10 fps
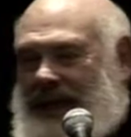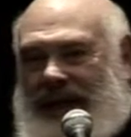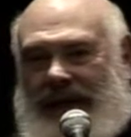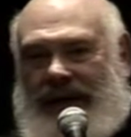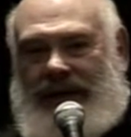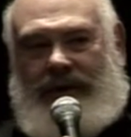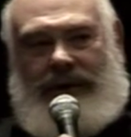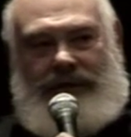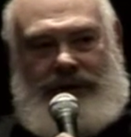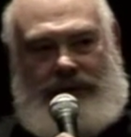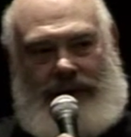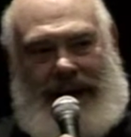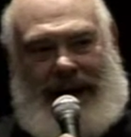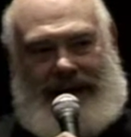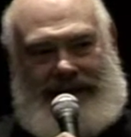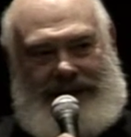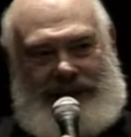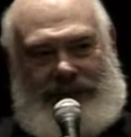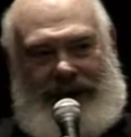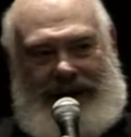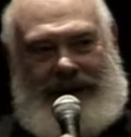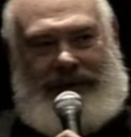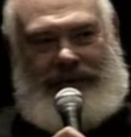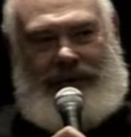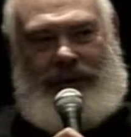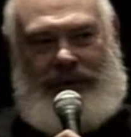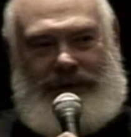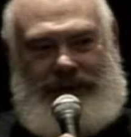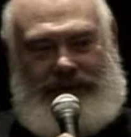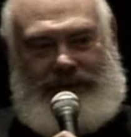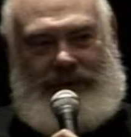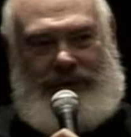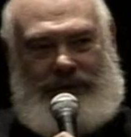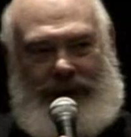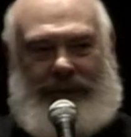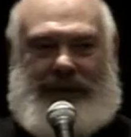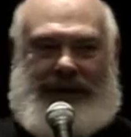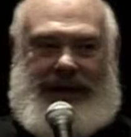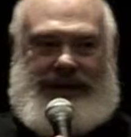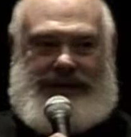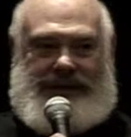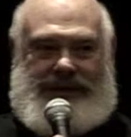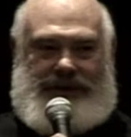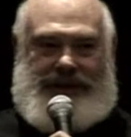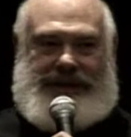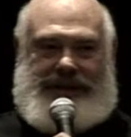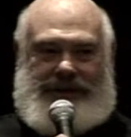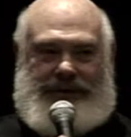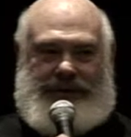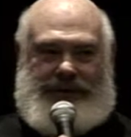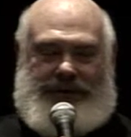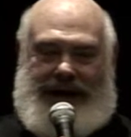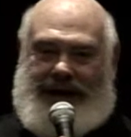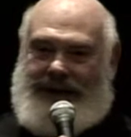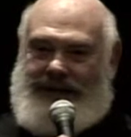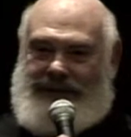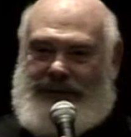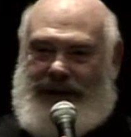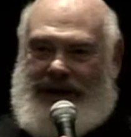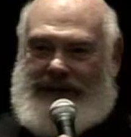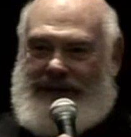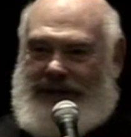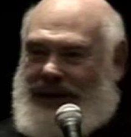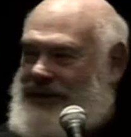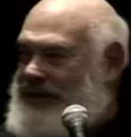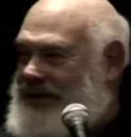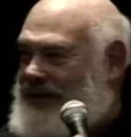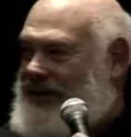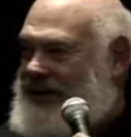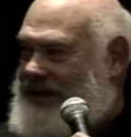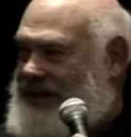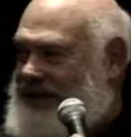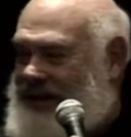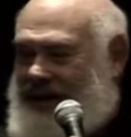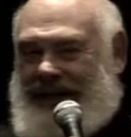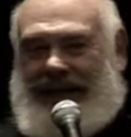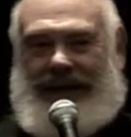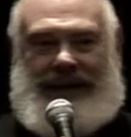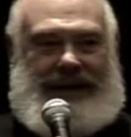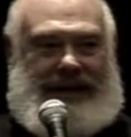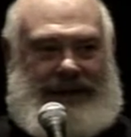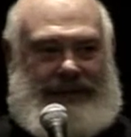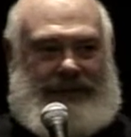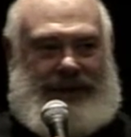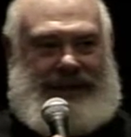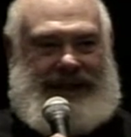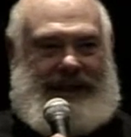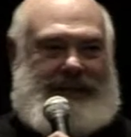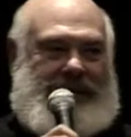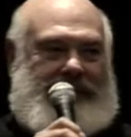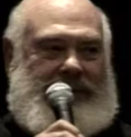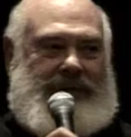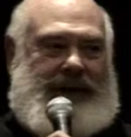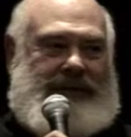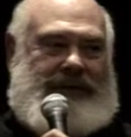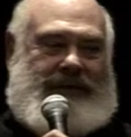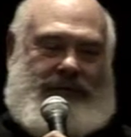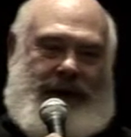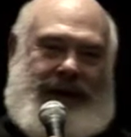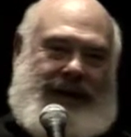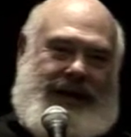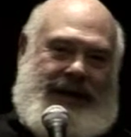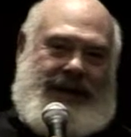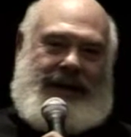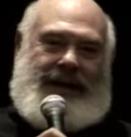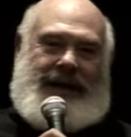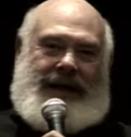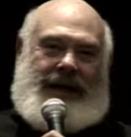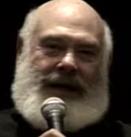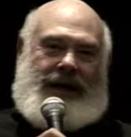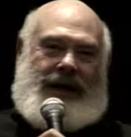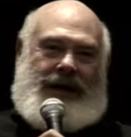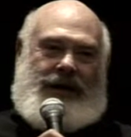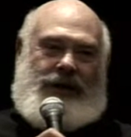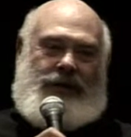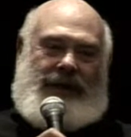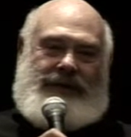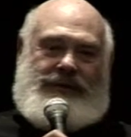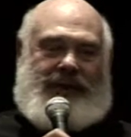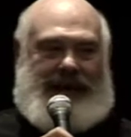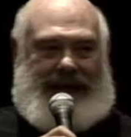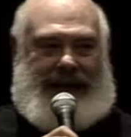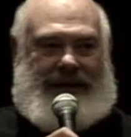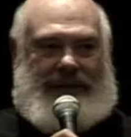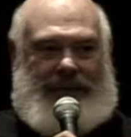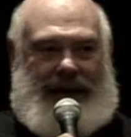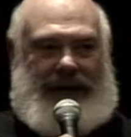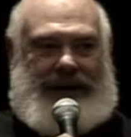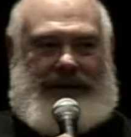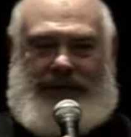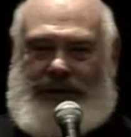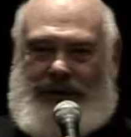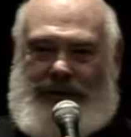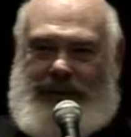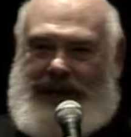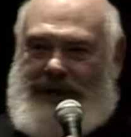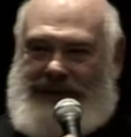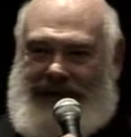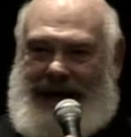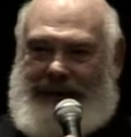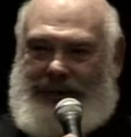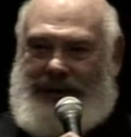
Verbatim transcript: Uh, you can track the spread of moods through populations just as you can track the spread of infectious illnesses. Uh, for example, if you have a friend uh, who lives within a half mile of you who becomes happy,